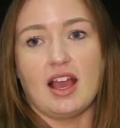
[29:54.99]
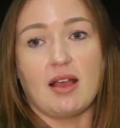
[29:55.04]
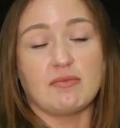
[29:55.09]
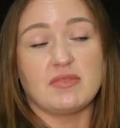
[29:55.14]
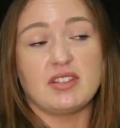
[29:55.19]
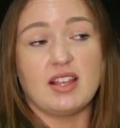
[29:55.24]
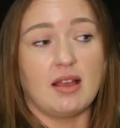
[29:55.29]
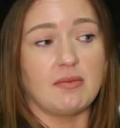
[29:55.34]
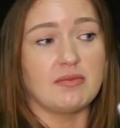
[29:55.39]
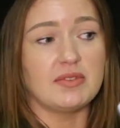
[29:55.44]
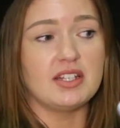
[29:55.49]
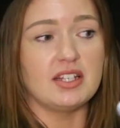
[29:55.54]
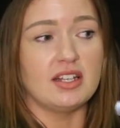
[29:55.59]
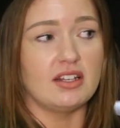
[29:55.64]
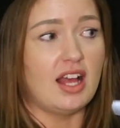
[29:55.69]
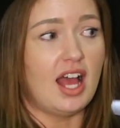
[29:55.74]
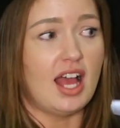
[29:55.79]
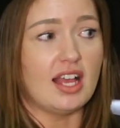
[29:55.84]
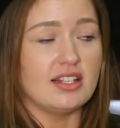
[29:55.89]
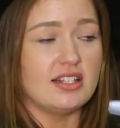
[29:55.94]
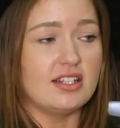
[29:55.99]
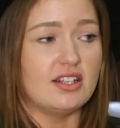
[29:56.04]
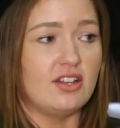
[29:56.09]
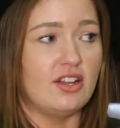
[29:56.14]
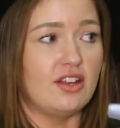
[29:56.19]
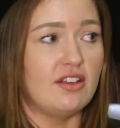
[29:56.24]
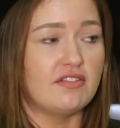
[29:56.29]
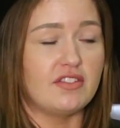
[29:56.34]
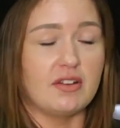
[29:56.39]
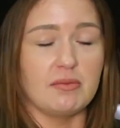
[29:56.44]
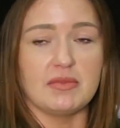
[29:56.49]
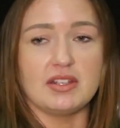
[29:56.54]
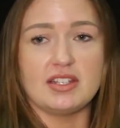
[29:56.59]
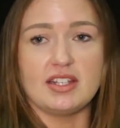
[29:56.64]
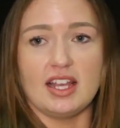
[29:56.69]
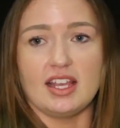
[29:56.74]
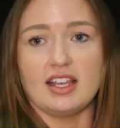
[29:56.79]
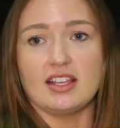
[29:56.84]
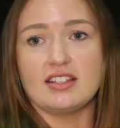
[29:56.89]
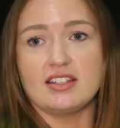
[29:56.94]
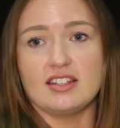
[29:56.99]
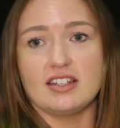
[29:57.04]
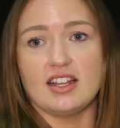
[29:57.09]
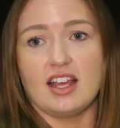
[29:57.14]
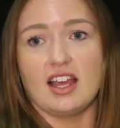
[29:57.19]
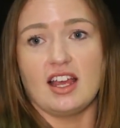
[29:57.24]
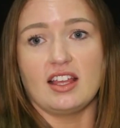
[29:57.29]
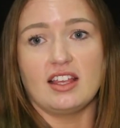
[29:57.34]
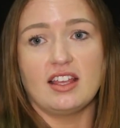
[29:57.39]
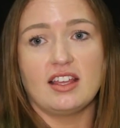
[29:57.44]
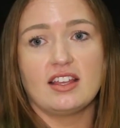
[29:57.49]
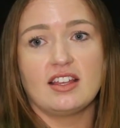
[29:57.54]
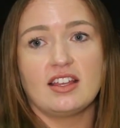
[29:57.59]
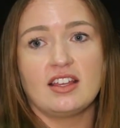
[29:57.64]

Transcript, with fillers: I'm, I'm still, I still learn from mistakes today.